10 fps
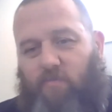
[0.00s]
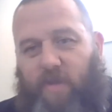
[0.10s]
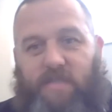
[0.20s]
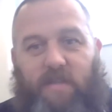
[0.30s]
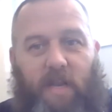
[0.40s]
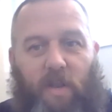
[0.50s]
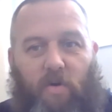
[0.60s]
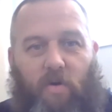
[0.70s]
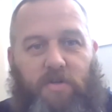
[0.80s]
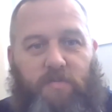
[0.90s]
Recently
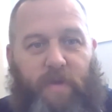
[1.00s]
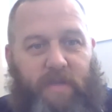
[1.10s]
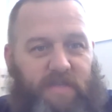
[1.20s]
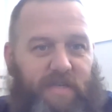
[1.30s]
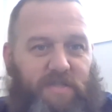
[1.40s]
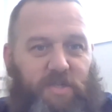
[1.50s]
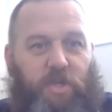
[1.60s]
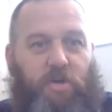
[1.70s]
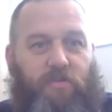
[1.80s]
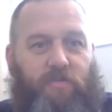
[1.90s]
launched BCS
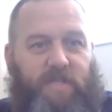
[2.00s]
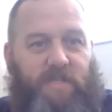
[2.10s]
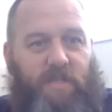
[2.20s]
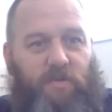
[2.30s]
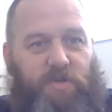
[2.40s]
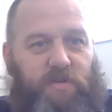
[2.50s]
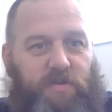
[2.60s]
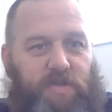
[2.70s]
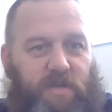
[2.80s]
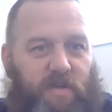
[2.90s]
Security
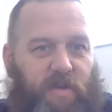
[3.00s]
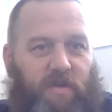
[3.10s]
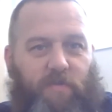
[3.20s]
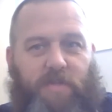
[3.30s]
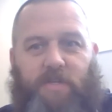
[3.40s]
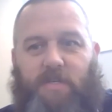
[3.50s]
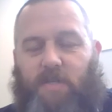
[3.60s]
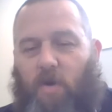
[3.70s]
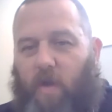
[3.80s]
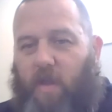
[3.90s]
Solutions, which is
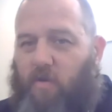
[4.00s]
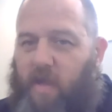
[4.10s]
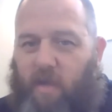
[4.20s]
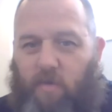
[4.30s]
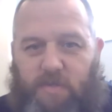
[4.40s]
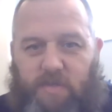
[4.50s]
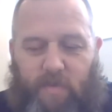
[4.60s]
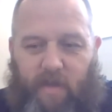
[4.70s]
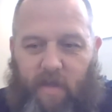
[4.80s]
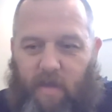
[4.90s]
going great guns at
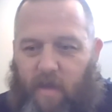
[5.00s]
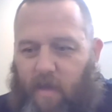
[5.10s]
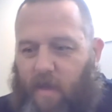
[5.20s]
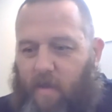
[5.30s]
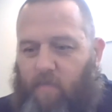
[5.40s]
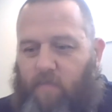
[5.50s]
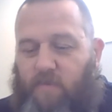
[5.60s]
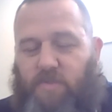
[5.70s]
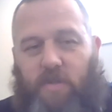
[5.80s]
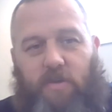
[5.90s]
minute.
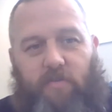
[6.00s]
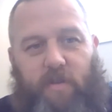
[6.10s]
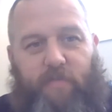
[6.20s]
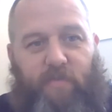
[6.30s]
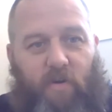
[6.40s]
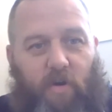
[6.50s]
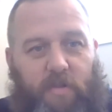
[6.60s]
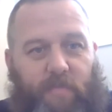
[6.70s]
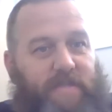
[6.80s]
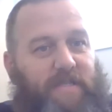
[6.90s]
Security for
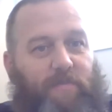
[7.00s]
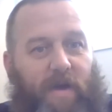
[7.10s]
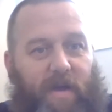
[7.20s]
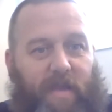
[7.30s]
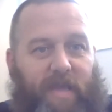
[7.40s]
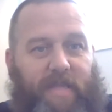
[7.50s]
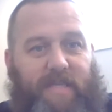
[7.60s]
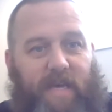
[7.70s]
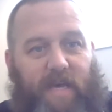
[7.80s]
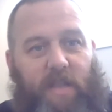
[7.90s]
domestic market
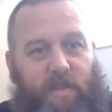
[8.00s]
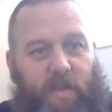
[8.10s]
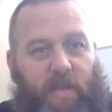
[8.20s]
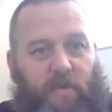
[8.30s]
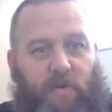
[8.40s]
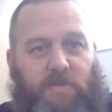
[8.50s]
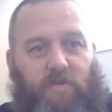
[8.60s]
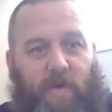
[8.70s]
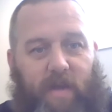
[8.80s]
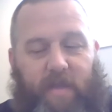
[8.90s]
and the commercial
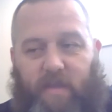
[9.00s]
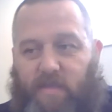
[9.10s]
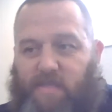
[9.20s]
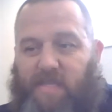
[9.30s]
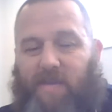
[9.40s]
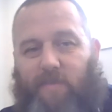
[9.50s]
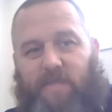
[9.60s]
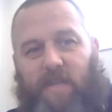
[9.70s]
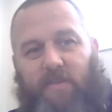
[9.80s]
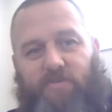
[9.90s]
market, same as
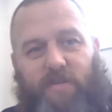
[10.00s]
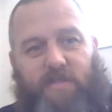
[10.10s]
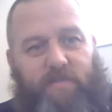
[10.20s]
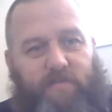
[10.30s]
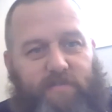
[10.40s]
electrics.